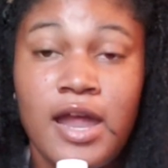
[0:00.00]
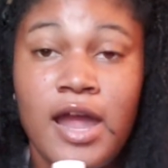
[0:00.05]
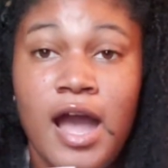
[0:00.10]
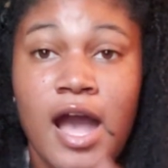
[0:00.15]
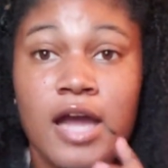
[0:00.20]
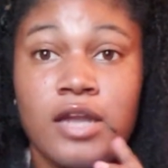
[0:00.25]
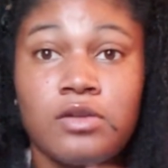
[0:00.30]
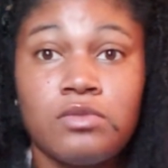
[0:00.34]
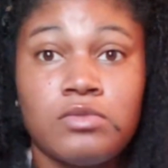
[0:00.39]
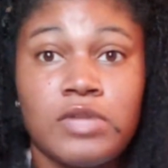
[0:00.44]

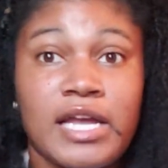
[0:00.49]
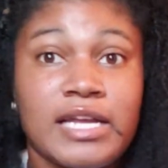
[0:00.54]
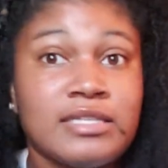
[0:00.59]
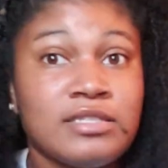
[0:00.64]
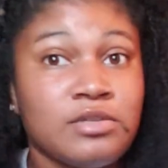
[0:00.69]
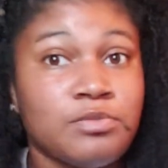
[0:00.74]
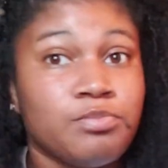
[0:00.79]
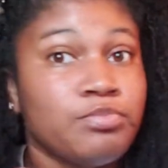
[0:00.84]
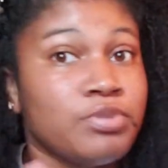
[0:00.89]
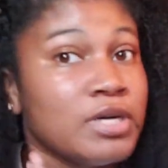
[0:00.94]
I don't like
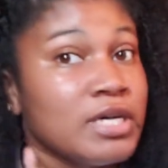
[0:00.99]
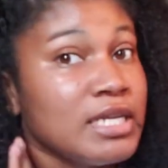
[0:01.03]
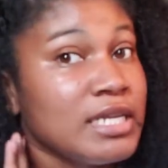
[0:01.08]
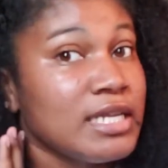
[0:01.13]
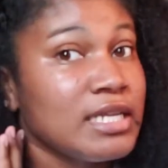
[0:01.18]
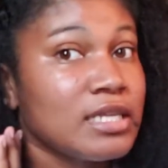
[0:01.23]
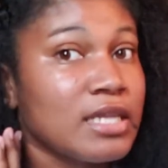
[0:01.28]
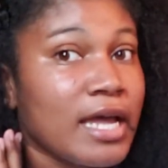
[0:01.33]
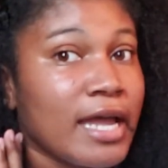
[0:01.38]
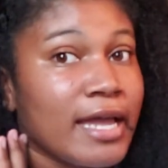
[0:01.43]
to put
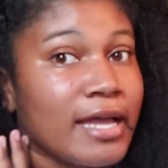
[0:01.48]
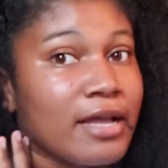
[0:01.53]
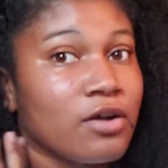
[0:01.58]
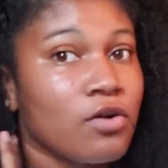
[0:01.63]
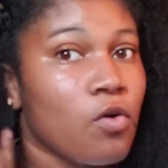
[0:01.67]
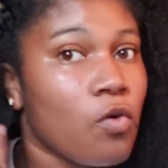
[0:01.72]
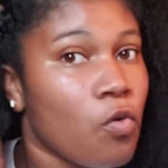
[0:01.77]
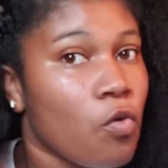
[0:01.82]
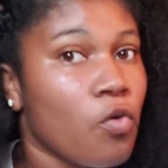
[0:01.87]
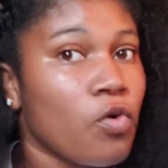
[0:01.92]
it like
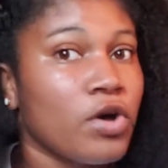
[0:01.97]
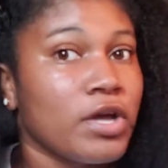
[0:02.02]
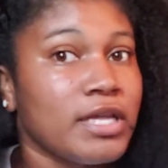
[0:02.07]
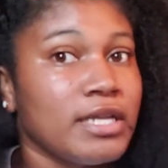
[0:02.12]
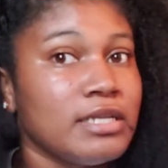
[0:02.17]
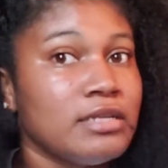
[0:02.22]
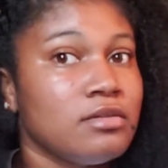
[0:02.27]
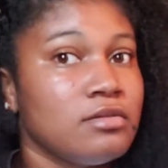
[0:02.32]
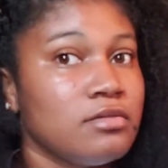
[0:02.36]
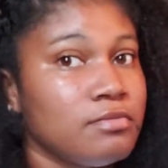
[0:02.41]

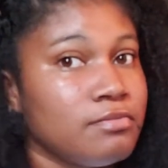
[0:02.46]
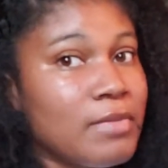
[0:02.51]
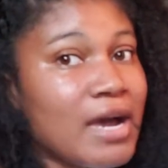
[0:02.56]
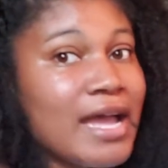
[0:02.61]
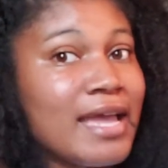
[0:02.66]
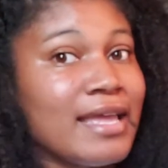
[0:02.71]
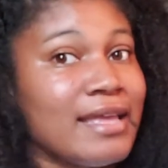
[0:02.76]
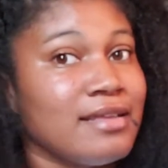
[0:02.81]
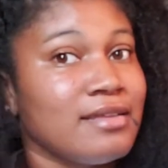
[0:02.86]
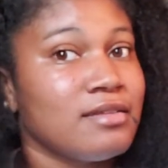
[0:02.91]
on
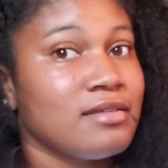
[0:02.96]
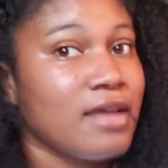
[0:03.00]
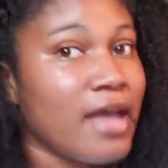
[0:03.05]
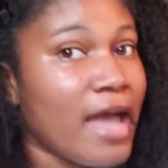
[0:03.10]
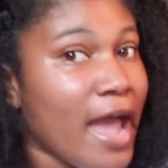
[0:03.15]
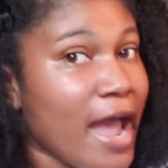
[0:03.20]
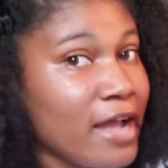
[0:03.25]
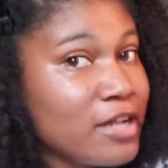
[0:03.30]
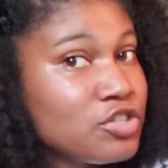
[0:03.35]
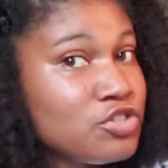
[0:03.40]
my
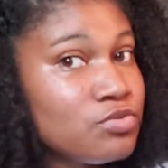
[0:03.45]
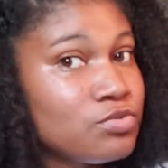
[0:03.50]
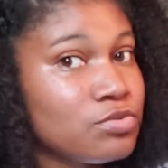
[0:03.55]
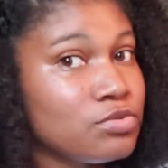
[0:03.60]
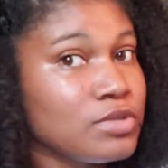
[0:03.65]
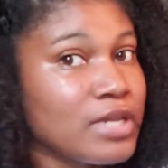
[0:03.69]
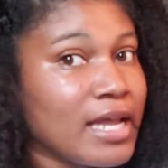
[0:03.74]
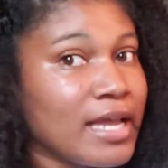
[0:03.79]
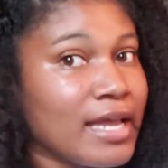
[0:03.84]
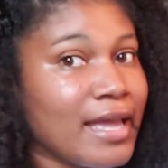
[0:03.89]
actual
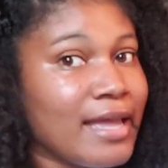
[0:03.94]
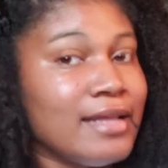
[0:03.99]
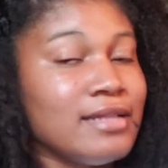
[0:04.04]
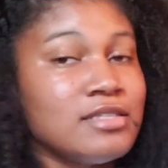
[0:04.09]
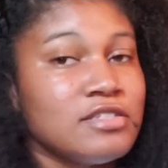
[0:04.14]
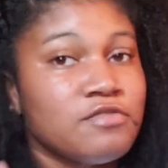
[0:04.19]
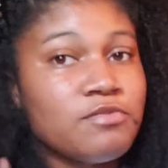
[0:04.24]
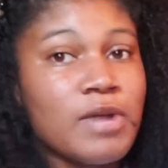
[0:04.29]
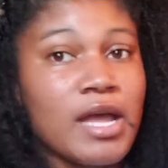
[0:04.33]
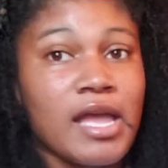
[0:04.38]
like ends
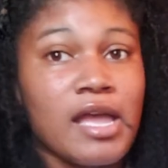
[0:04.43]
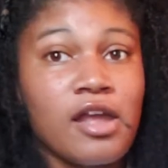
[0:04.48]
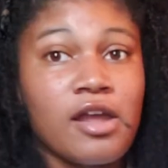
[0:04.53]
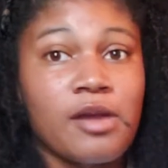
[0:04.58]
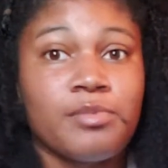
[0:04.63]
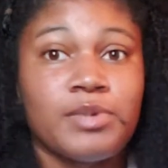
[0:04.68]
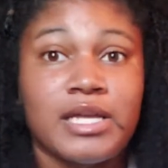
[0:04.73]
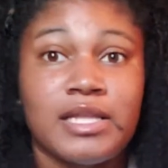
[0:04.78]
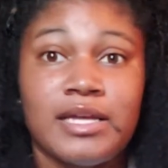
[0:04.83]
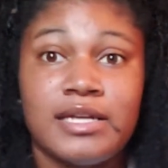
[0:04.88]
of my hair,
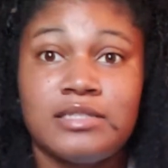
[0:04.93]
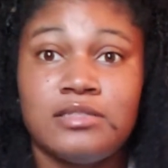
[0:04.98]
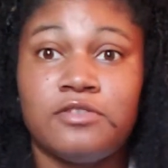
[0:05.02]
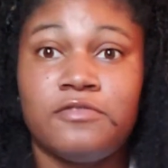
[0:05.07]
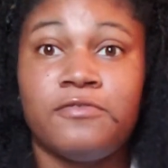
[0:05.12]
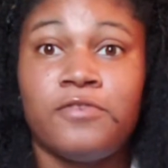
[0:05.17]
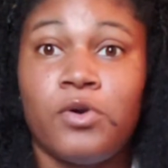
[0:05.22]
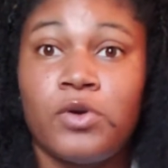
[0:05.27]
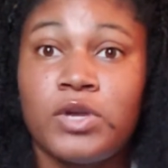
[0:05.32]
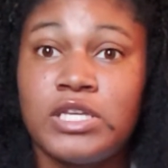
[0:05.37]
but I like to
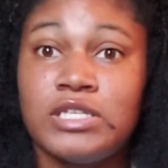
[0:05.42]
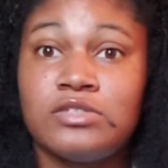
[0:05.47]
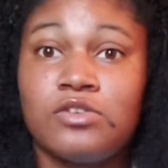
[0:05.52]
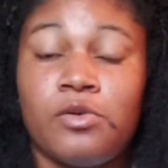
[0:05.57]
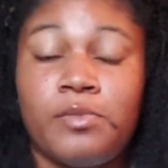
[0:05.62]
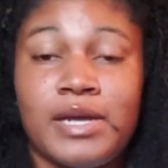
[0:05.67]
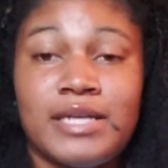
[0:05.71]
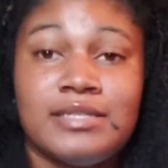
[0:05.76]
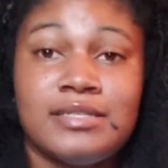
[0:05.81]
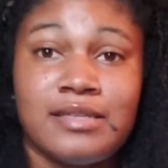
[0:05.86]
focus on
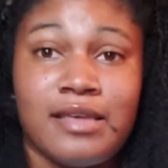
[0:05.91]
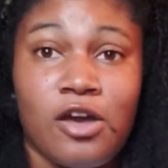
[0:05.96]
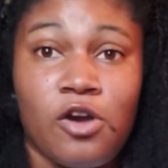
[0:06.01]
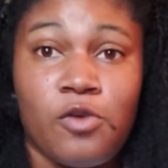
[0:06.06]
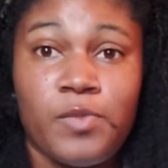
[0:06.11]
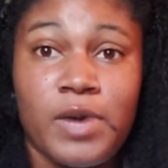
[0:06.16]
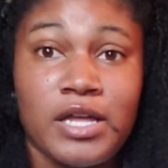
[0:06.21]
my scalp.